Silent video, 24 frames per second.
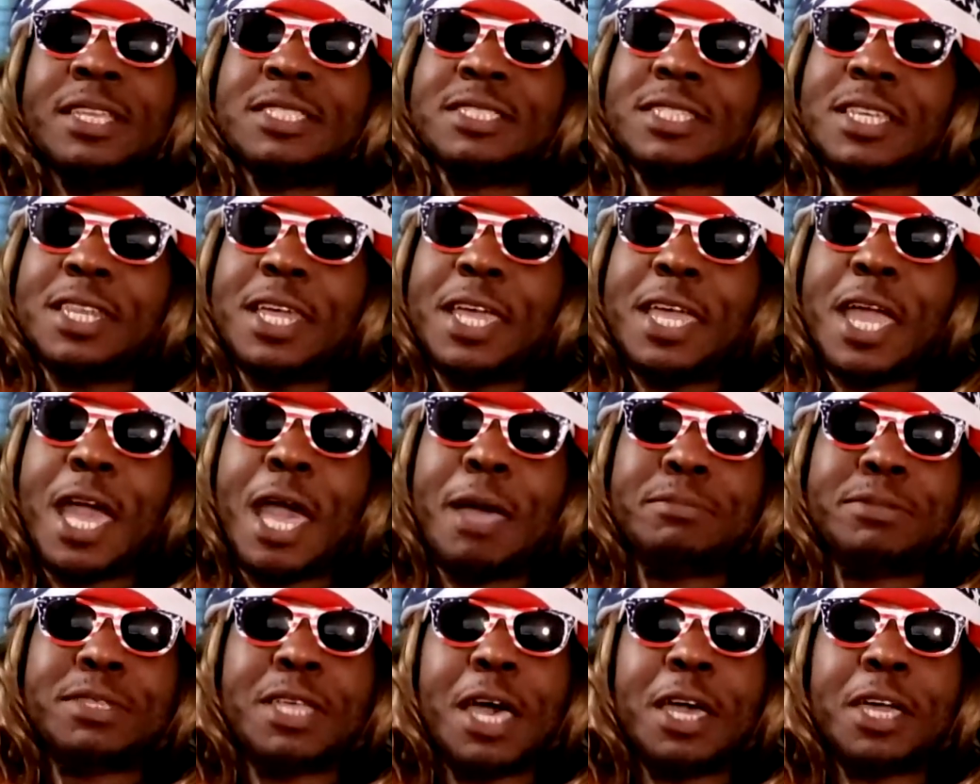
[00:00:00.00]
Today
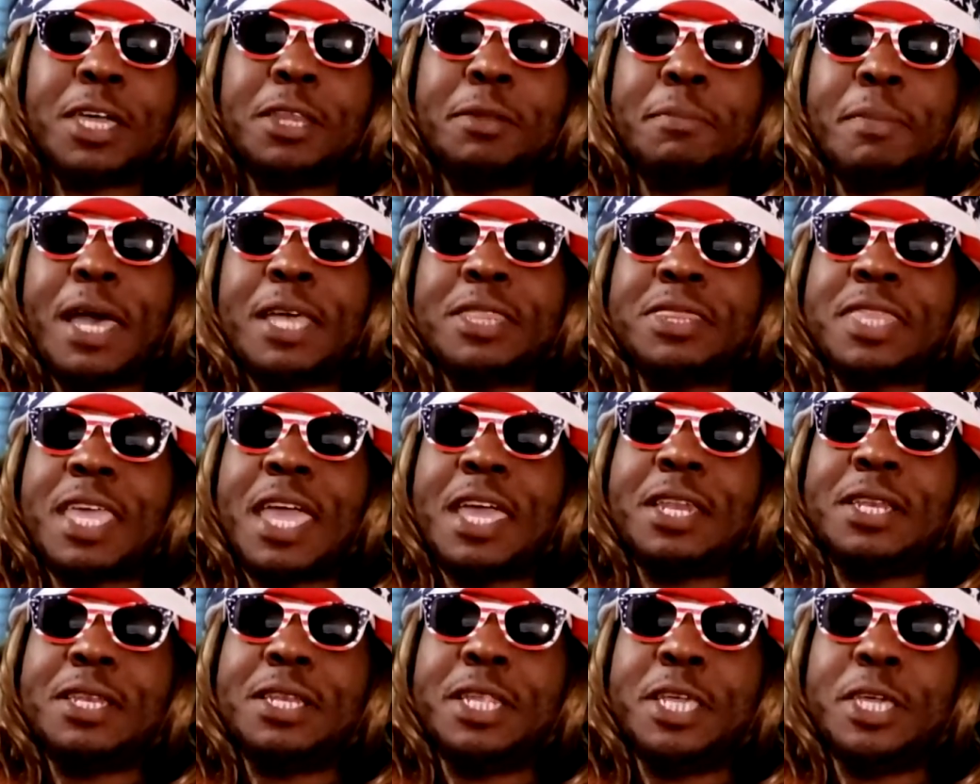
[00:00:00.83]
I'm talking about
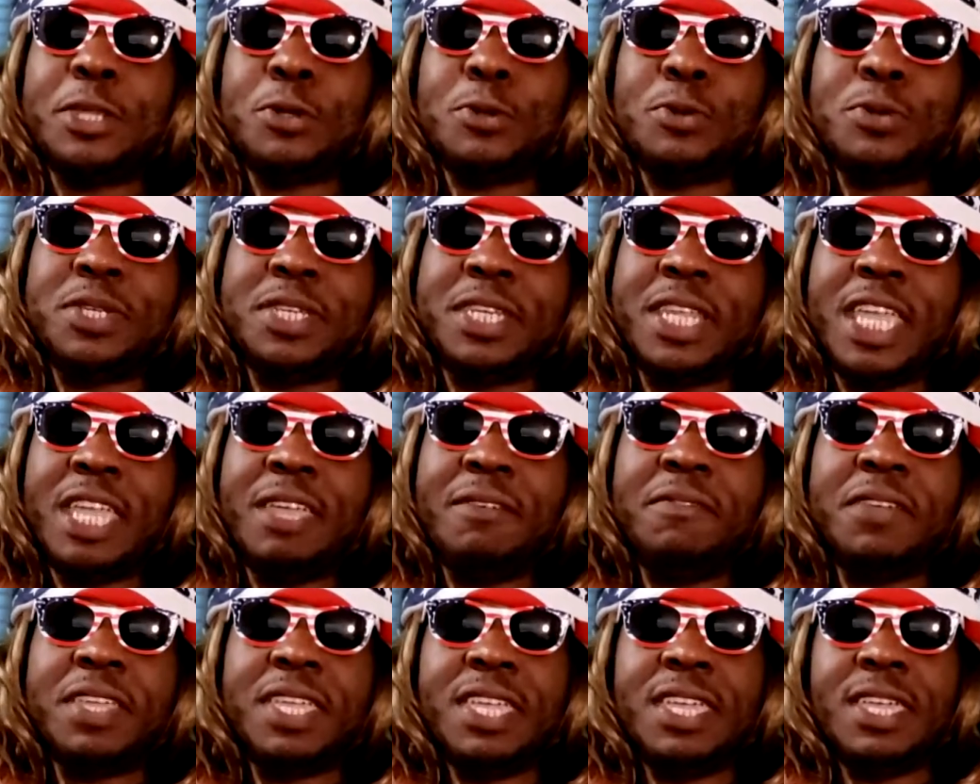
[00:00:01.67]
that little
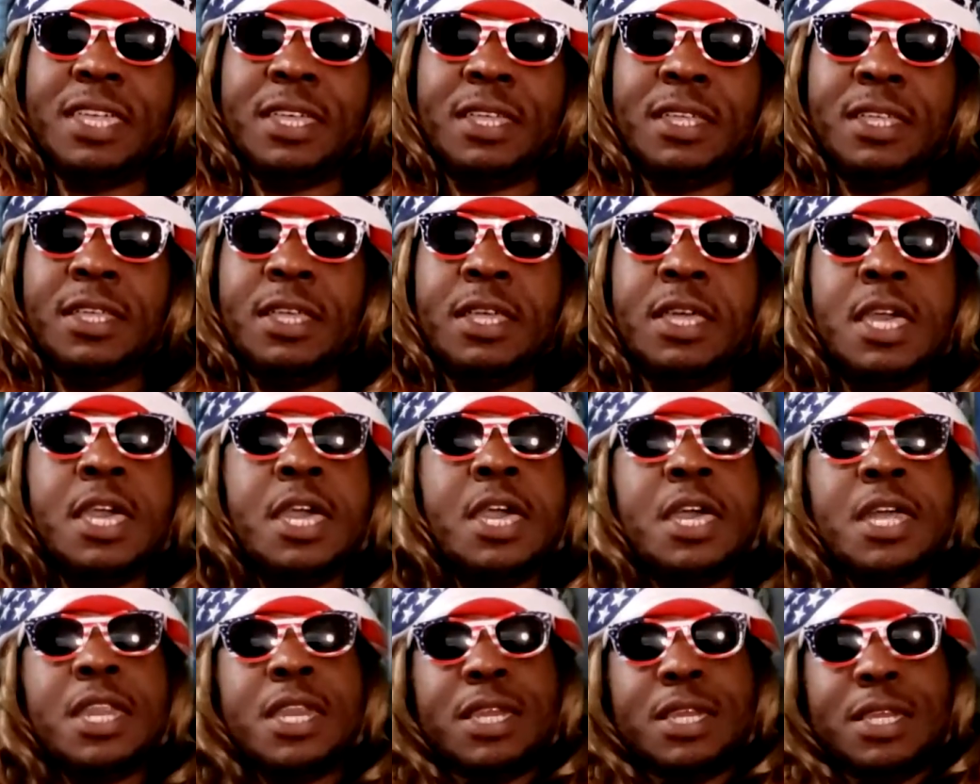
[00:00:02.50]
deviant,
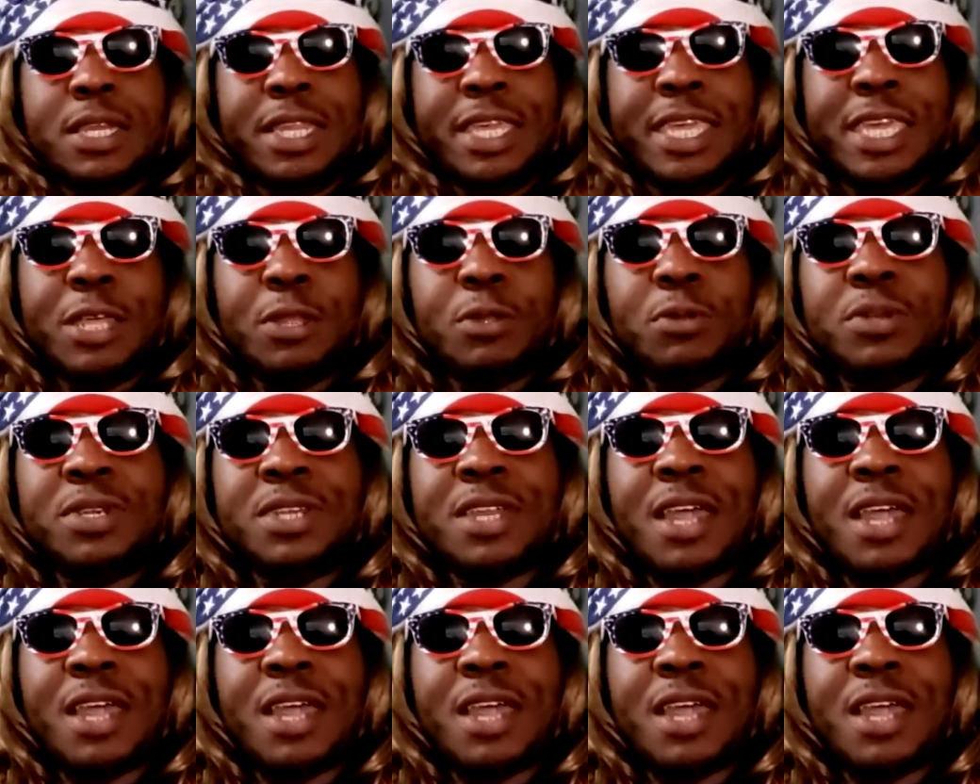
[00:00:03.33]
Lil